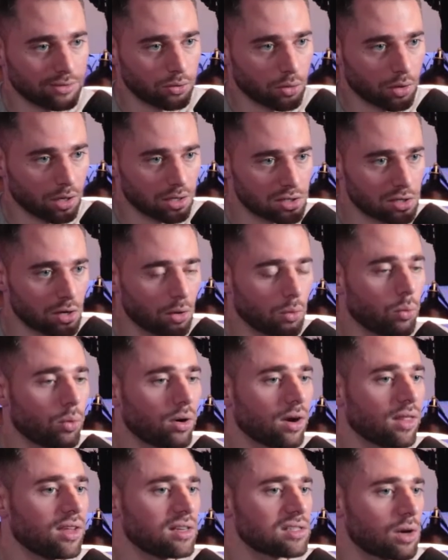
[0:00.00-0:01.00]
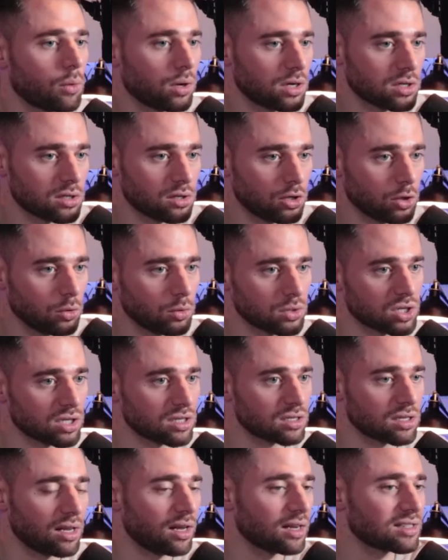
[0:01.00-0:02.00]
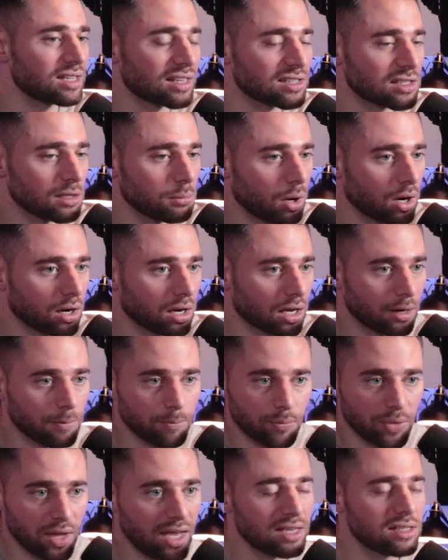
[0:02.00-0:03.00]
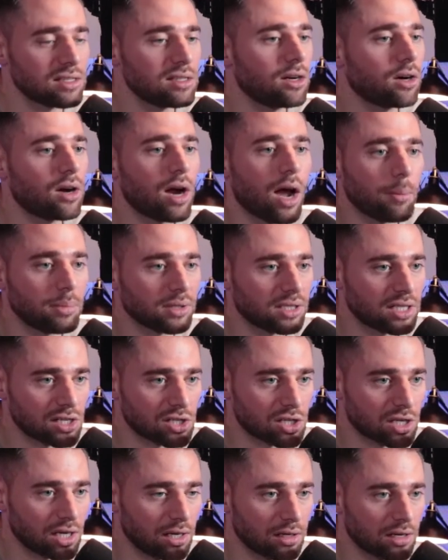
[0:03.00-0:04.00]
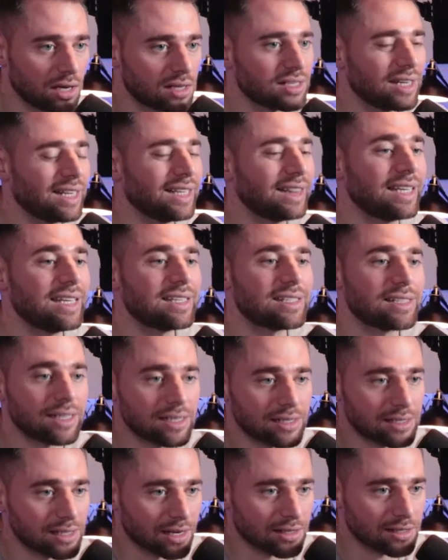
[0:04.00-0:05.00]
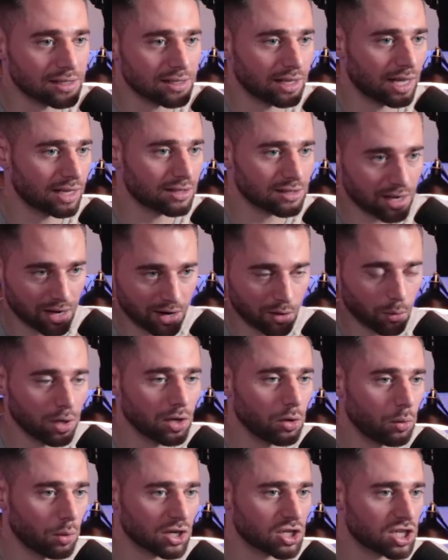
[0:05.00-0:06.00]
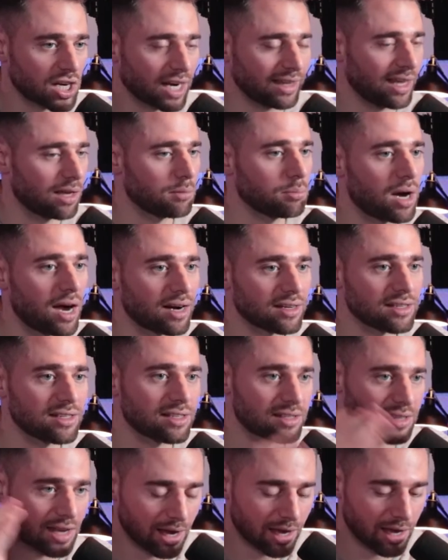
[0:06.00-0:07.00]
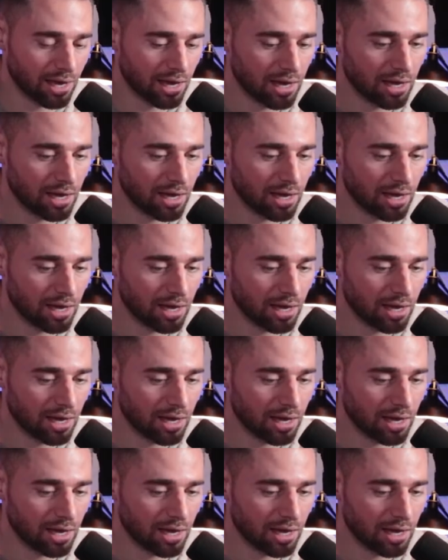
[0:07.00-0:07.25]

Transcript: for it. So one of the things I wanted you to do is just assess the market. Is there competition? Does it at least exist? That's kind of what you want to check that box and say,